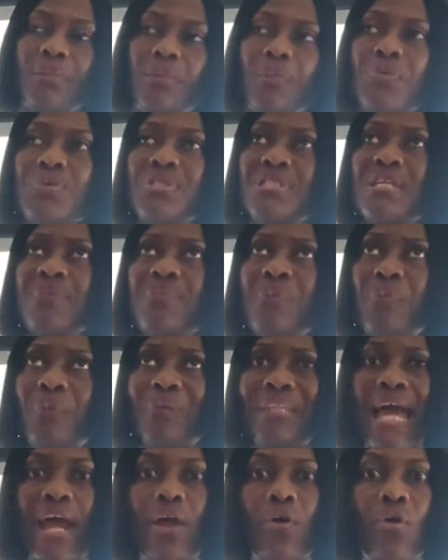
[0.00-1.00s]
people see people
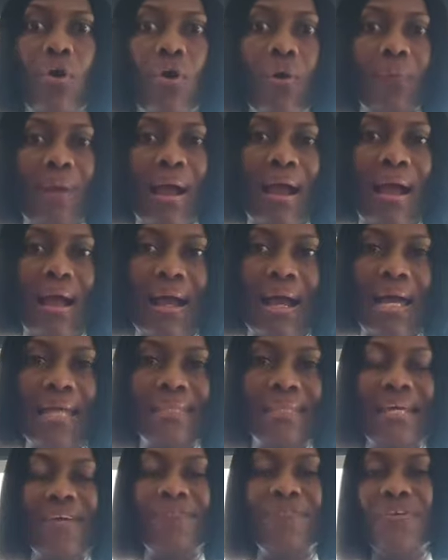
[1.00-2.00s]
like Cora
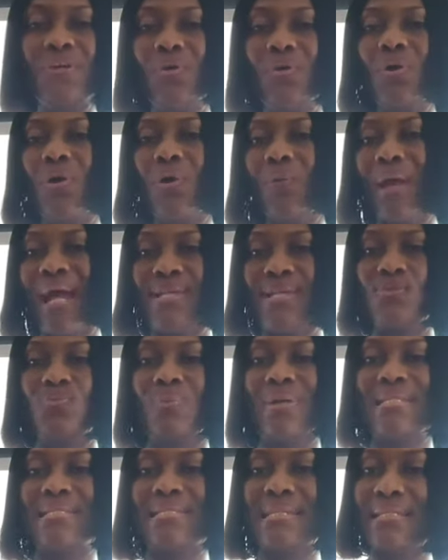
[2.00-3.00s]
and they feel Cora is
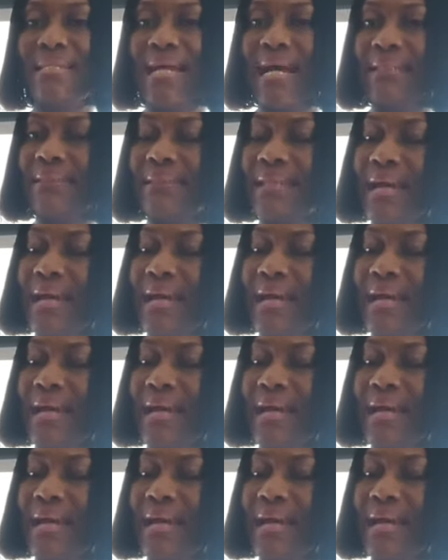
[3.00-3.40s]
wasting her